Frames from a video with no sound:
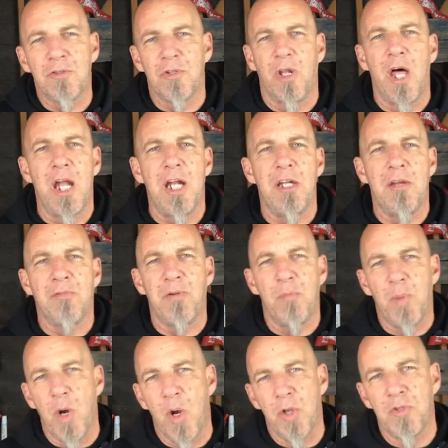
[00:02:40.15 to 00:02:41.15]
there's a lot of
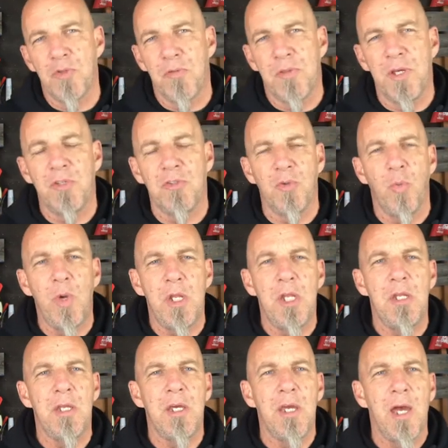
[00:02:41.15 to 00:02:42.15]
different parts and things that we
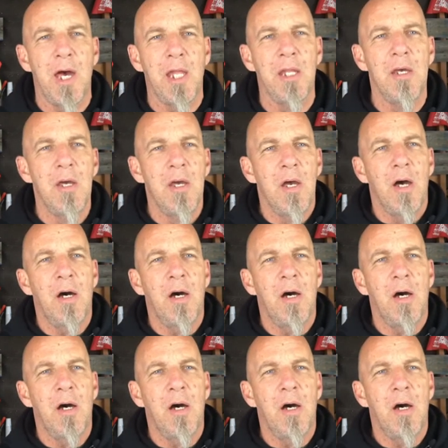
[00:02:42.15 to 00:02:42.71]
need to get